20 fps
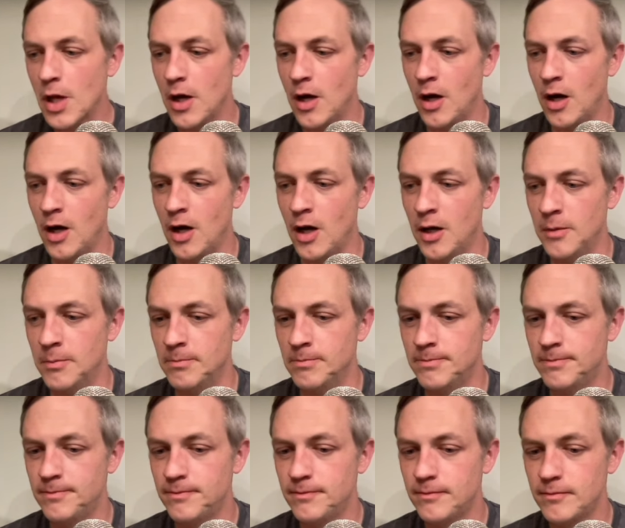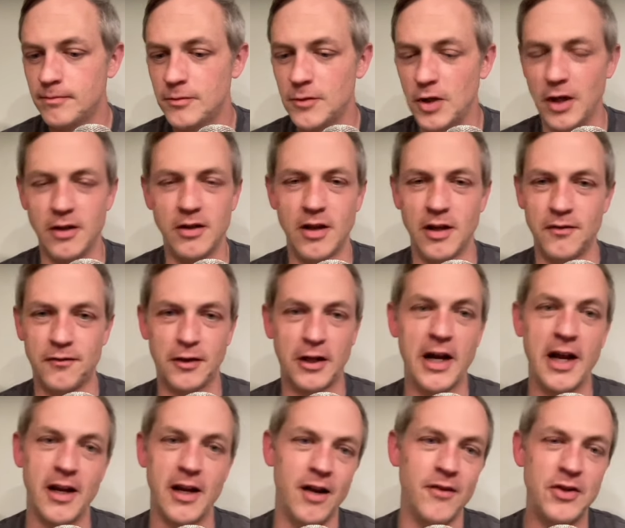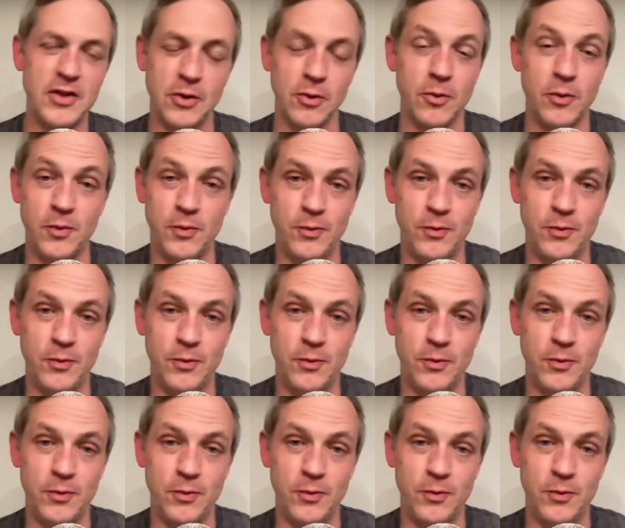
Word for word: Um, you know, I, I forget, and obviously,